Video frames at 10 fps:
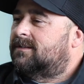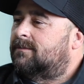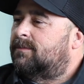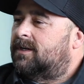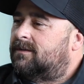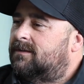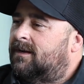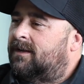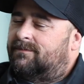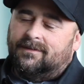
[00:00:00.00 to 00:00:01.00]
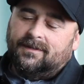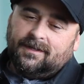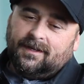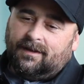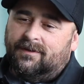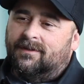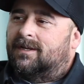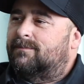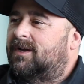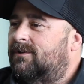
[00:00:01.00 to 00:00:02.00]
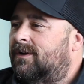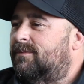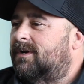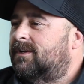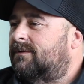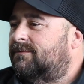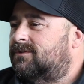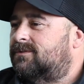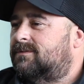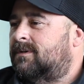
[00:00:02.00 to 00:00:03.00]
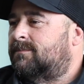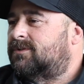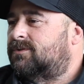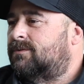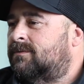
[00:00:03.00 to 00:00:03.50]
You can make. I feel like I make a lot of money off some of the short